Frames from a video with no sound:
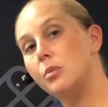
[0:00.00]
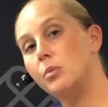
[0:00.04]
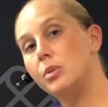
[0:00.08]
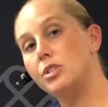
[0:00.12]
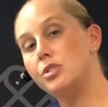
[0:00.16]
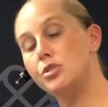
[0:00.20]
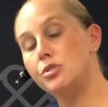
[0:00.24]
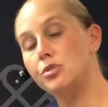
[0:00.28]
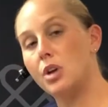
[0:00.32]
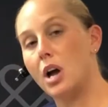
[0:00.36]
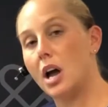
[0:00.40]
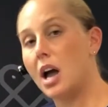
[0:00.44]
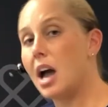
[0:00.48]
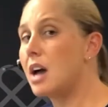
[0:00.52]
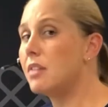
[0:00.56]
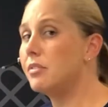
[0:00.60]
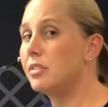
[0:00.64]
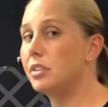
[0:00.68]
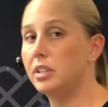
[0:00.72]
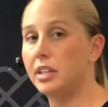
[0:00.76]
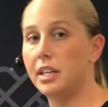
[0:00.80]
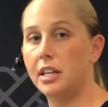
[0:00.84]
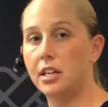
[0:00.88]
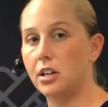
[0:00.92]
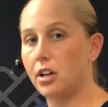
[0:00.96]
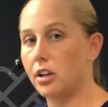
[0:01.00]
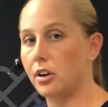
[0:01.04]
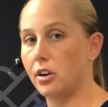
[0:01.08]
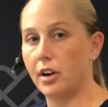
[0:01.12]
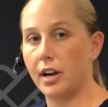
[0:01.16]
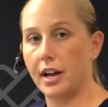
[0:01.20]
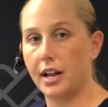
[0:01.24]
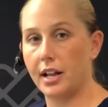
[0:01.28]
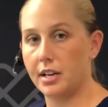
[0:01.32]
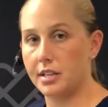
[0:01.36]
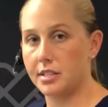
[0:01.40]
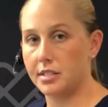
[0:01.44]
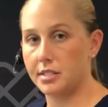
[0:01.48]
we do not have a leak in our
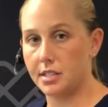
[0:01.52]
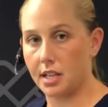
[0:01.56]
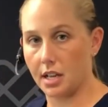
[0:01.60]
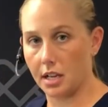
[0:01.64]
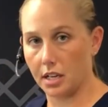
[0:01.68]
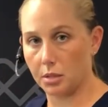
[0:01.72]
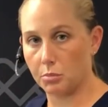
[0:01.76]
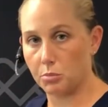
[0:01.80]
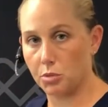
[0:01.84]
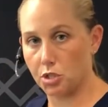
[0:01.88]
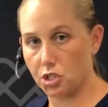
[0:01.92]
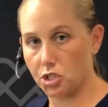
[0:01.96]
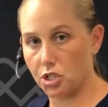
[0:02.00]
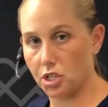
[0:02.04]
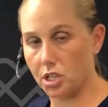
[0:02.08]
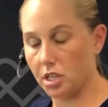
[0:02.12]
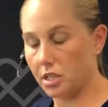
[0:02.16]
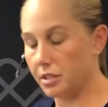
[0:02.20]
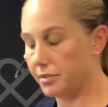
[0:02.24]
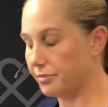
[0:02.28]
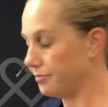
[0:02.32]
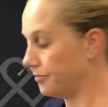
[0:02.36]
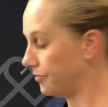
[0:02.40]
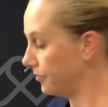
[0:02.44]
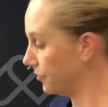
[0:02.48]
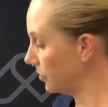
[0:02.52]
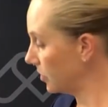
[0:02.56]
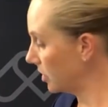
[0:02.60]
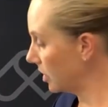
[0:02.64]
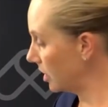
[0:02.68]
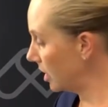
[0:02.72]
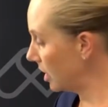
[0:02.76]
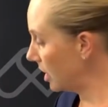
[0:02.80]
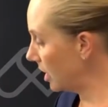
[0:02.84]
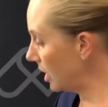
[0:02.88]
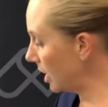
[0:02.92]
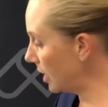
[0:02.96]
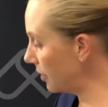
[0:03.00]
anesthetic machine.
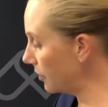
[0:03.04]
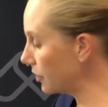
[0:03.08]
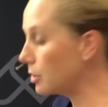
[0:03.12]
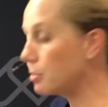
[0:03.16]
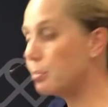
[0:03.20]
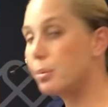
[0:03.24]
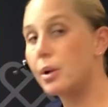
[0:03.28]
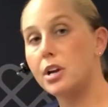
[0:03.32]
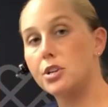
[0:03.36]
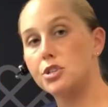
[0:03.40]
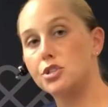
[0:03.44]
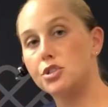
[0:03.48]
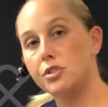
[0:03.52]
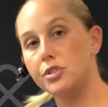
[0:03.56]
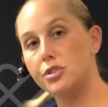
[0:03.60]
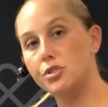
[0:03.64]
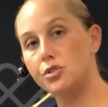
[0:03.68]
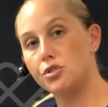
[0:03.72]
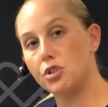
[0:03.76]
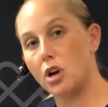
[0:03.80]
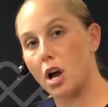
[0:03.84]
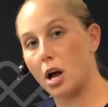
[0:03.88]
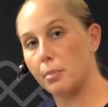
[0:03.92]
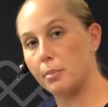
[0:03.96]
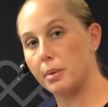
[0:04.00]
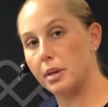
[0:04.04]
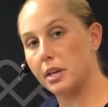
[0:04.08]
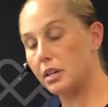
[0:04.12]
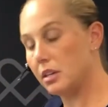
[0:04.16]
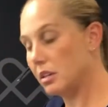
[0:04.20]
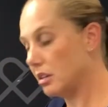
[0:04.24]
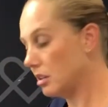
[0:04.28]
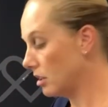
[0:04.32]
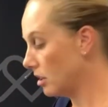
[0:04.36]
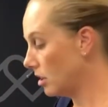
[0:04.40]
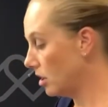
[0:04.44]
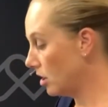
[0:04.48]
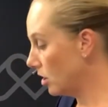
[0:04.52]
If the pressure is dropping,
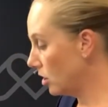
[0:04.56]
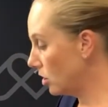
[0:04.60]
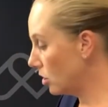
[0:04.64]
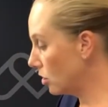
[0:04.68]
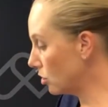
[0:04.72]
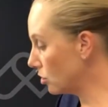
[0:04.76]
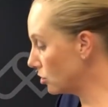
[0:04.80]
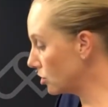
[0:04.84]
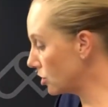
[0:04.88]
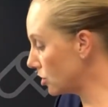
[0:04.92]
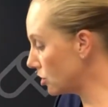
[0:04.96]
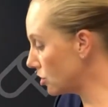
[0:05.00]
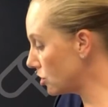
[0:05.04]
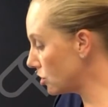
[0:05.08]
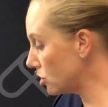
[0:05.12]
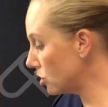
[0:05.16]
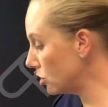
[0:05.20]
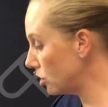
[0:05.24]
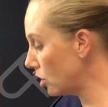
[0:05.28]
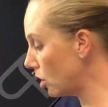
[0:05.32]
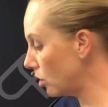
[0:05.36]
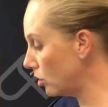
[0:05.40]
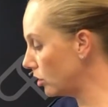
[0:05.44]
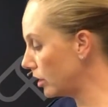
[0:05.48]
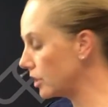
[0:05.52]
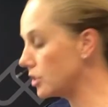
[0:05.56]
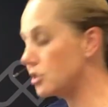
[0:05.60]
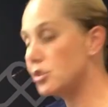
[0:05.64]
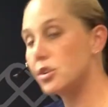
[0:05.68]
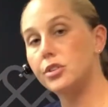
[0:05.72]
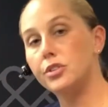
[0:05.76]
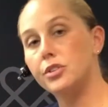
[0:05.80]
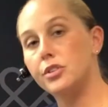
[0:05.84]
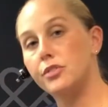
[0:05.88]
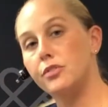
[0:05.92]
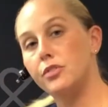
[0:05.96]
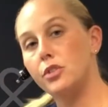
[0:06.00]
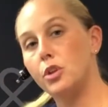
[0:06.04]
you'll just slowly turn
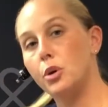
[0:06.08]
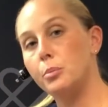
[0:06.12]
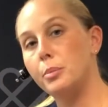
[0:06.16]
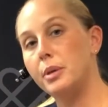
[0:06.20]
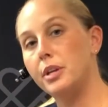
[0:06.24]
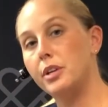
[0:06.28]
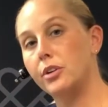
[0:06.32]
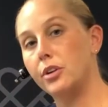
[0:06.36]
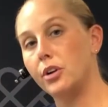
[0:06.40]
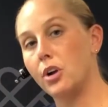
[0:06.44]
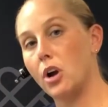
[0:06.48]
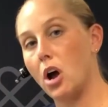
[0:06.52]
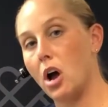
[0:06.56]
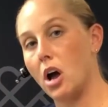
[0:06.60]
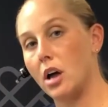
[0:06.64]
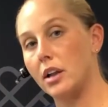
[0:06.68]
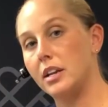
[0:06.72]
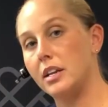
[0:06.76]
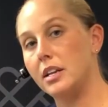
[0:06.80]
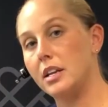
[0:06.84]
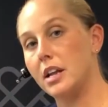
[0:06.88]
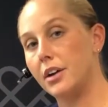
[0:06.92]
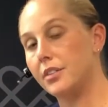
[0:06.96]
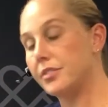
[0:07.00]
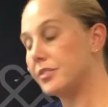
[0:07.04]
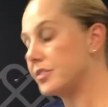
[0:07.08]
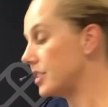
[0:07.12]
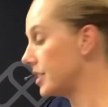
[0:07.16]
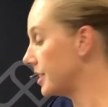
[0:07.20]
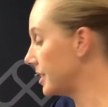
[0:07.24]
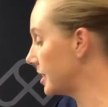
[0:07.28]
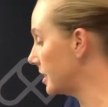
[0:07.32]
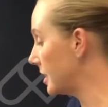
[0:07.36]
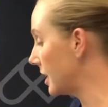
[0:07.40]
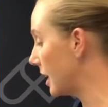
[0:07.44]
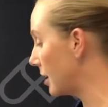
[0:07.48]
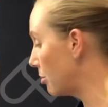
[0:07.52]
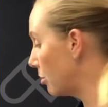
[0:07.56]
the flow meter on enough to
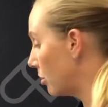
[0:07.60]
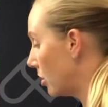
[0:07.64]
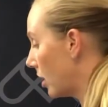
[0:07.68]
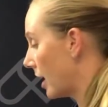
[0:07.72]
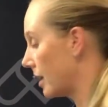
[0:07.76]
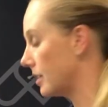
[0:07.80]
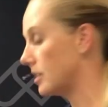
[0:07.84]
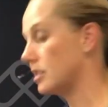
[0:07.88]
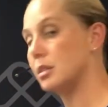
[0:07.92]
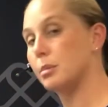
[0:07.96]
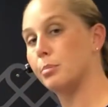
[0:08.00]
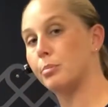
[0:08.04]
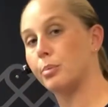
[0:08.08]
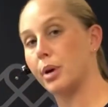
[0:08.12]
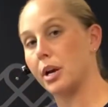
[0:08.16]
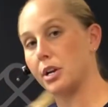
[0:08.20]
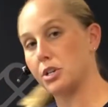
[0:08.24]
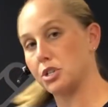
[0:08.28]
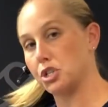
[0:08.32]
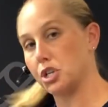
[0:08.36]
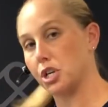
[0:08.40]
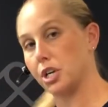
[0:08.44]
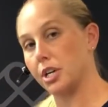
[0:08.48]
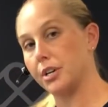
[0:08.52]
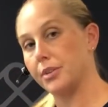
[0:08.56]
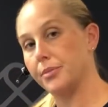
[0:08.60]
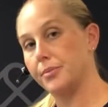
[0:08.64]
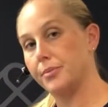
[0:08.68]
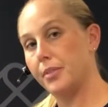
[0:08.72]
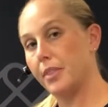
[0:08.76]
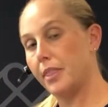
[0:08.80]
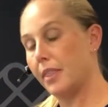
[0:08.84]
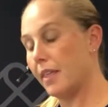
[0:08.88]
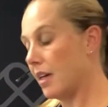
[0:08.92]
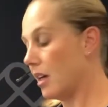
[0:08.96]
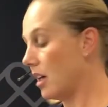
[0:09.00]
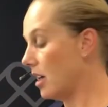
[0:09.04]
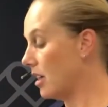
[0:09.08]
stabilize the pressure.
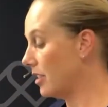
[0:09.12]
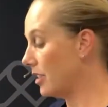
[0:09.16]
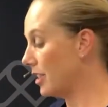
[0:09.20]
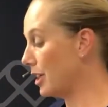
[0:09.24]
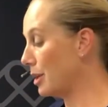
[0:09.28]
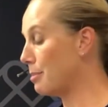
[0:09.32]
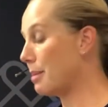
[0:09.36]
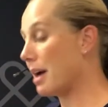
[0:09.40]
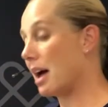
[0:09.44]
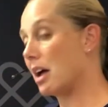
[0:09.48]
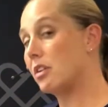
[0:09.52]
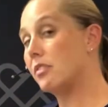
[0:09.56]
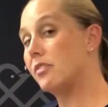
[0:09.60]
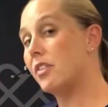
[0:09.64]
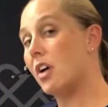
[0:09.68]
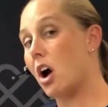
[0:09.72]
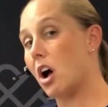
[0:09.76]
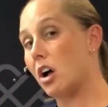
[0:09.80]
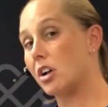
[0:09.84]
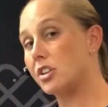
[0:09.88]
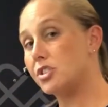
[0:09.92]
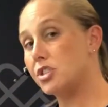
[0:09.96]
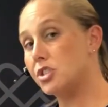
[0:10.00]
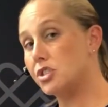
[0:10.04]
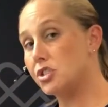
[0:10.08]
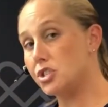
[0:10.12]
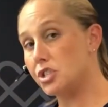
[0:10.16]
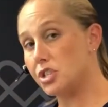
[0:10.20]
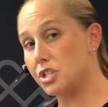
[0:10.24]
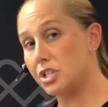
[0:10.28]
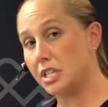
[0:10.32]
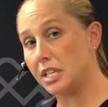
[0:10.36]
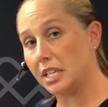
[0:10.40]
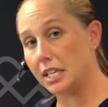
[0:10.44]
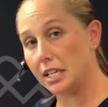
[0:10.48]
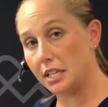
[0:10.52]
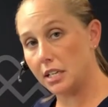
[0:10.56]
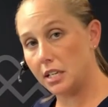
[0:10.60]
The amount of oxygen
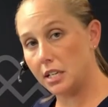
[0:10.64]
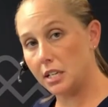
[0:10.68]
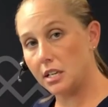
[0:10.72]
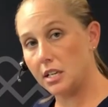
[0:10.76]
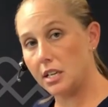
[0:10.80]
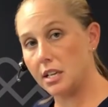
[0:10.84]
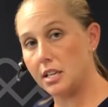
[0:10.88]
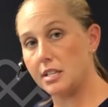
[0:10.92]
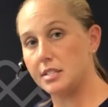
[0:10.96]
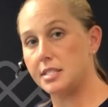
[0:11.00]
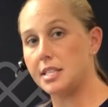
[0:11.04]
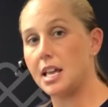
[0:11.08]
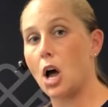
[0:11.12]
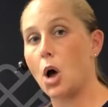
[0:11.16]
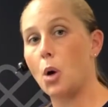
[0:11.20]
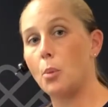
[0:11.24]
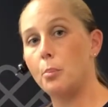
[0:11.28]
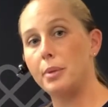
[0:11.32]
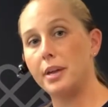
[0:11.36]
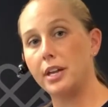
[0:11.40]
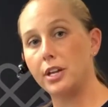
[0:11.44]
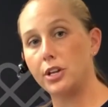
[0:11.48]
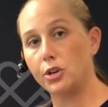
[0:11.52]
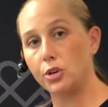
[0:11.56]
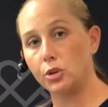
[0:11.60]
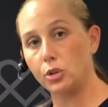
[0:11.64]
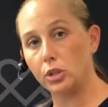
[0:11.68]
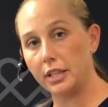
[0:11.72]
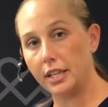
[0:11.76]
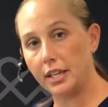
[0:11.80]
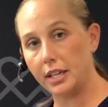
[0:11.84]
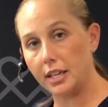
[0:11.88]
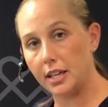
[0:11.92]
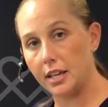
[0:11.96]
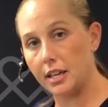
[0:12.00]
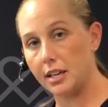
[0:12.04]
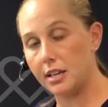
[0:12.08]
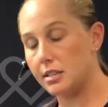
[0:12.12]
needed is how big your
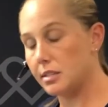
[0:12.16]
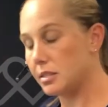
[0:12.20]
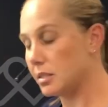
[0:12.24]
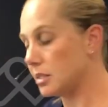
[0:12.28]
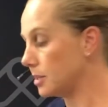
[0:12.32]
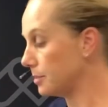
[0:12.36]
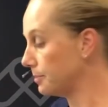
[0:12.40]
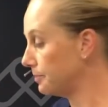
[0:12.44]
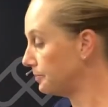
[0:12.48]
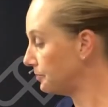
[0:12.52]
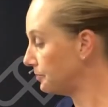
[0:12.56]
leak is.